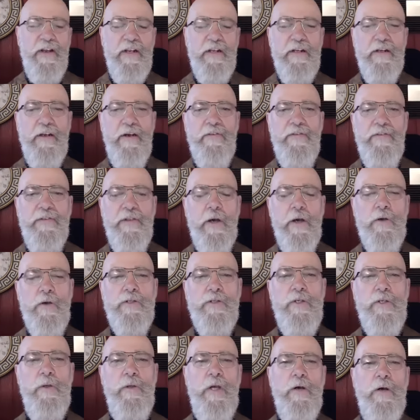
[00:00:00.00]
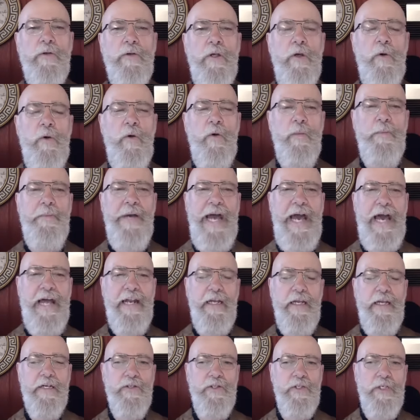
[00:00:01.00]
of those who don't know who
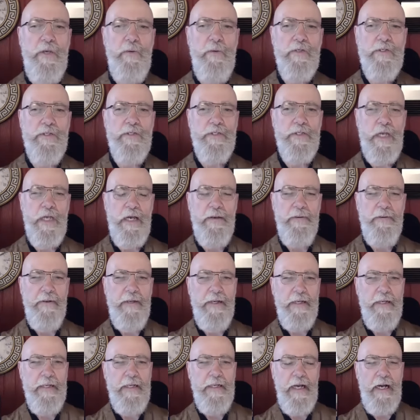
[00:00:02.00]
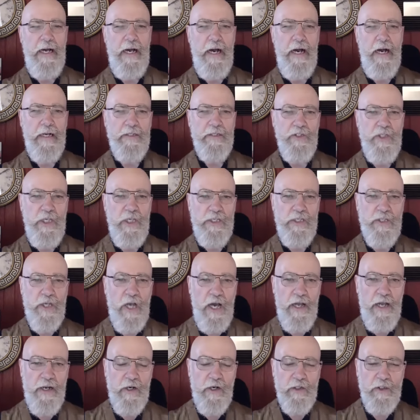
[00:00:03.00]
Patty is, she's
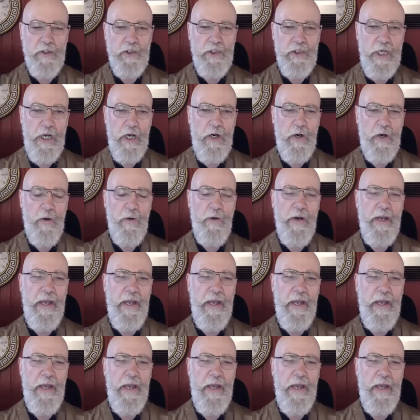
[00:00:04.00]
on our show,